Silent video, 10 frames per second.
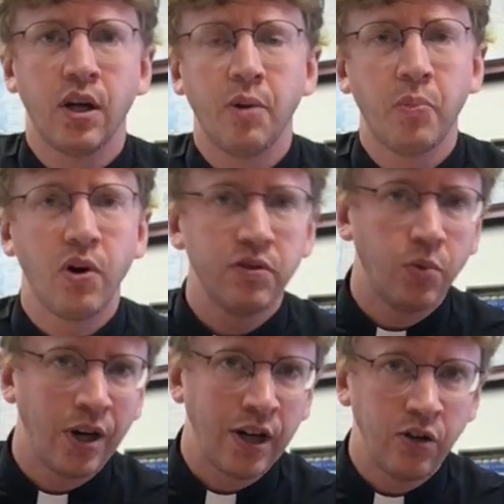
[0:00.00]
Uh, part of
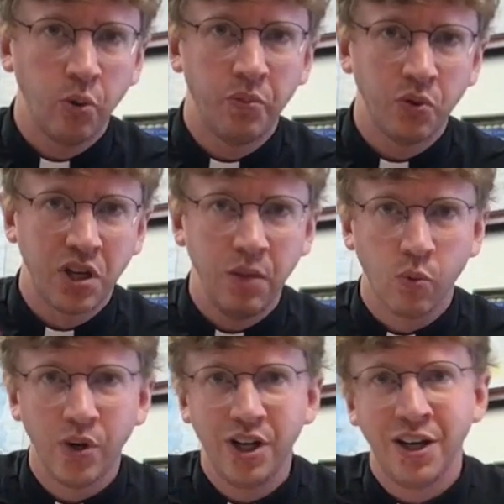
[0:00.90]
why I hope you'll keep
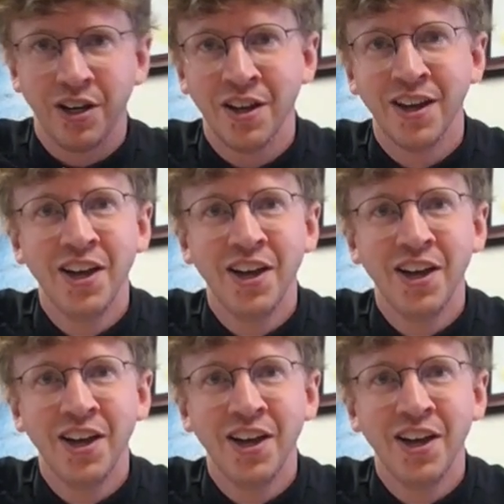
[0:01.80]
reading